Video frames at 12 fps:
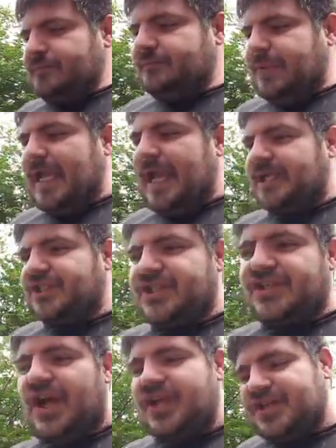But yeah,
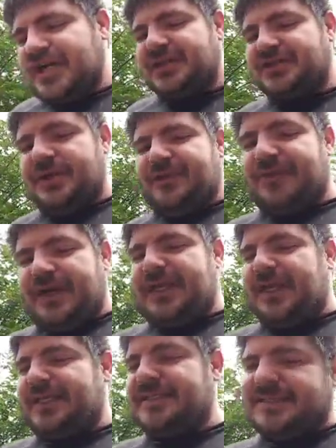just as long as you're not doing it in front of
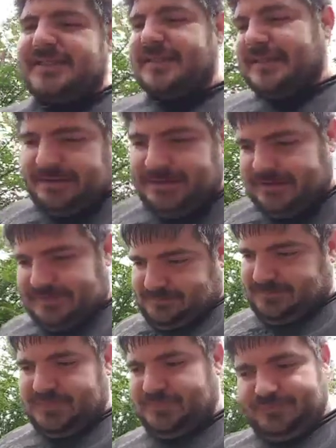kids,
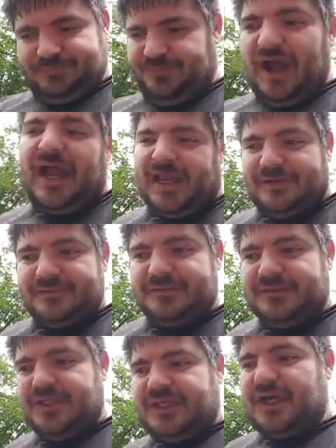fine,
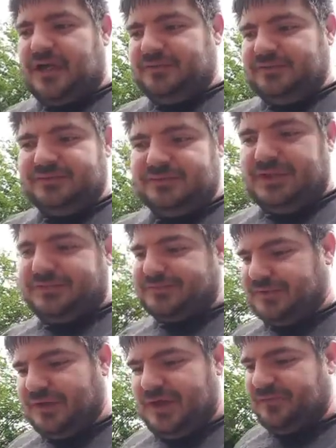you know?
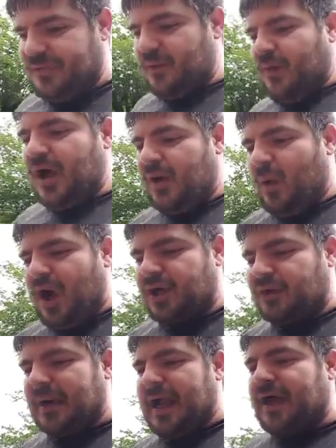If you want to
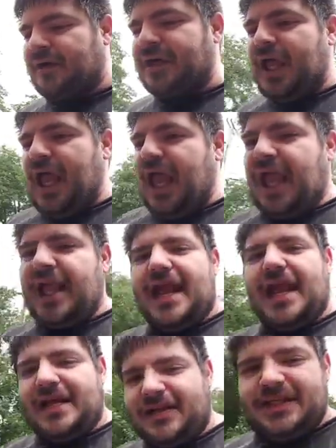walk around in
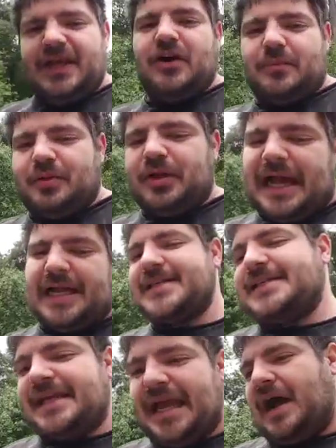a clear
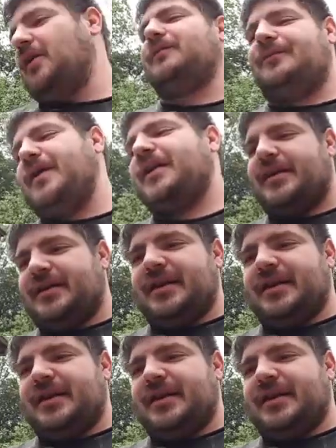plastic outfit,